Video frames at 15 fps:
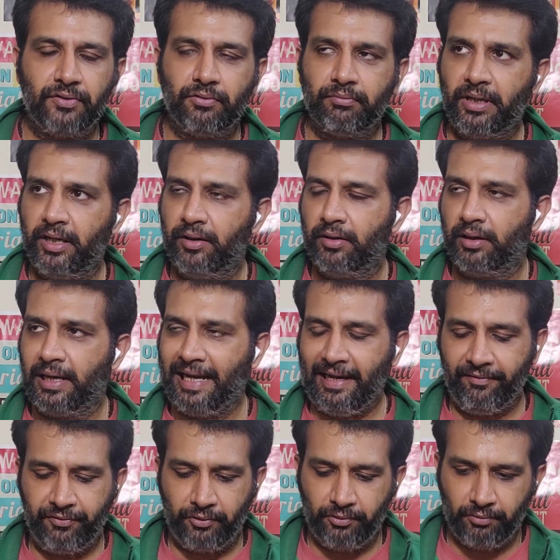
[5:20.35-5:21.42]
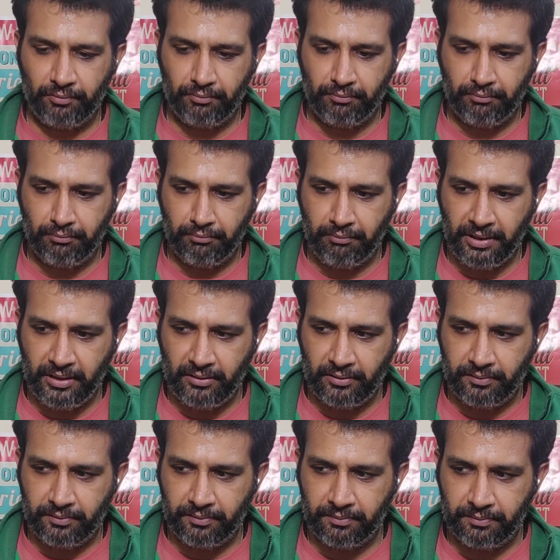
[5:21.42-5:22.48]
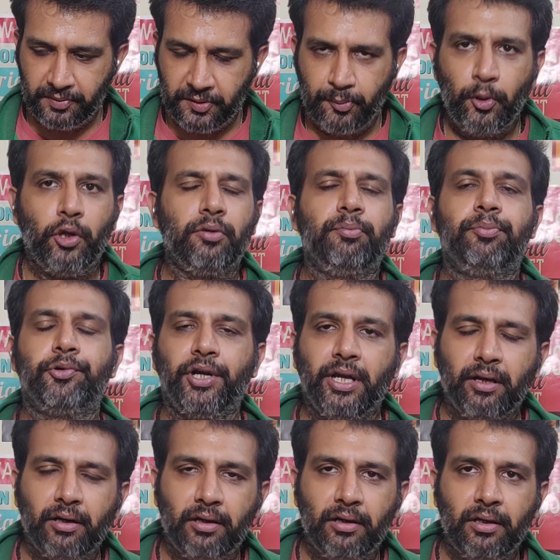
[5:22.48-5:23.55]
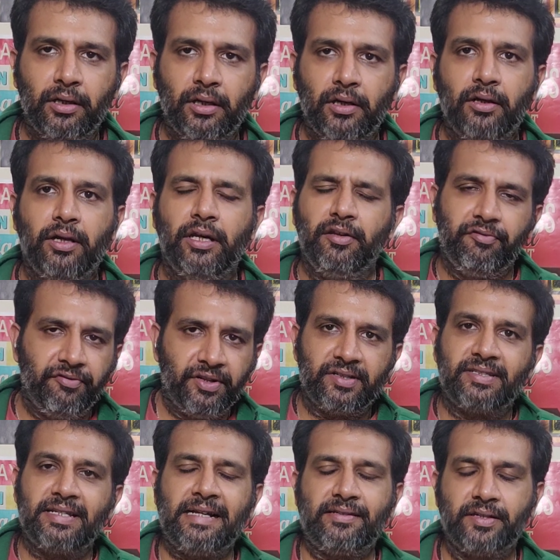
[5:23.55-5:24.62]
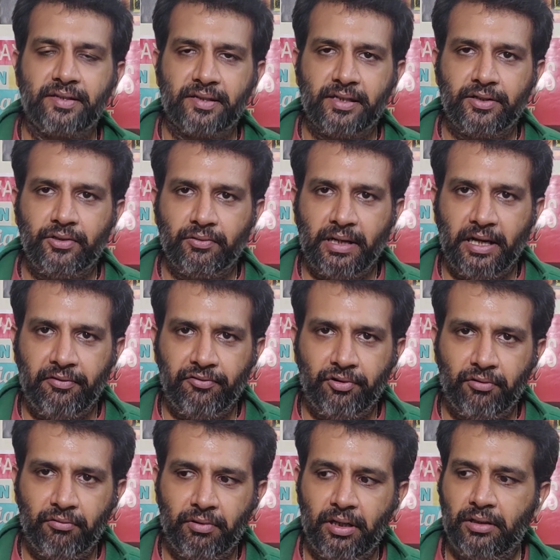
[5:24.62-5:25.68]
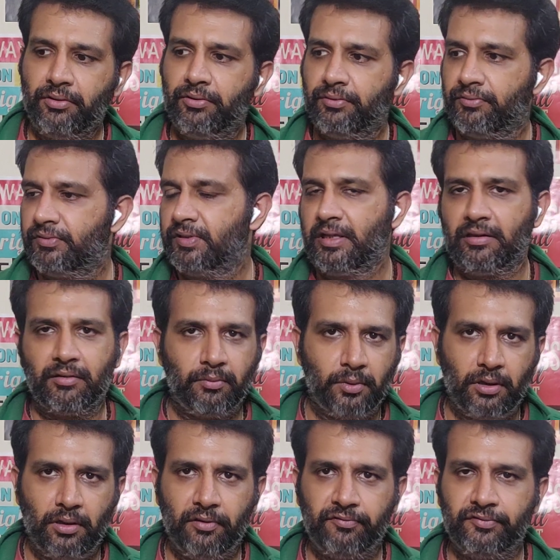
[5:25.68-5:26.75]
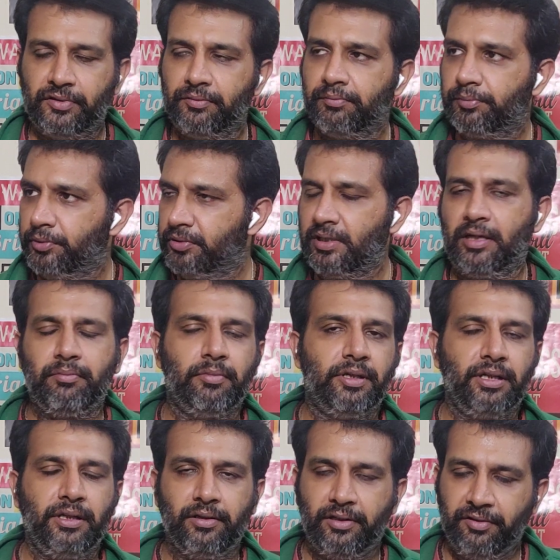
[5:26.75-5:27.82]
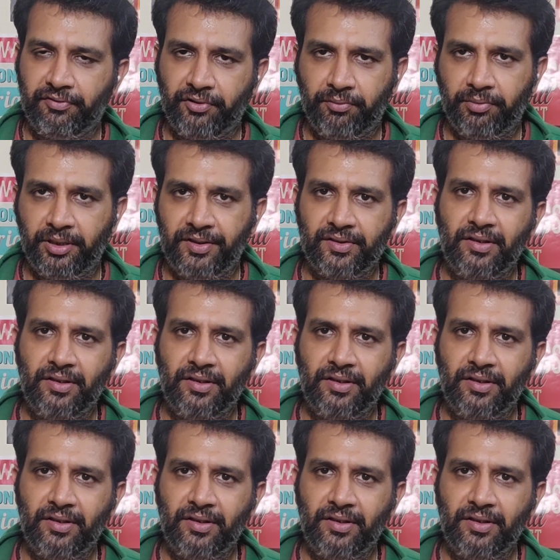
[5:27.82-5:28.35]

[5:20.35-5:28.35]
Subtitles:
You might have to make a small break. Any fixed assets that you had for a while, sell them off and put that money in a different place.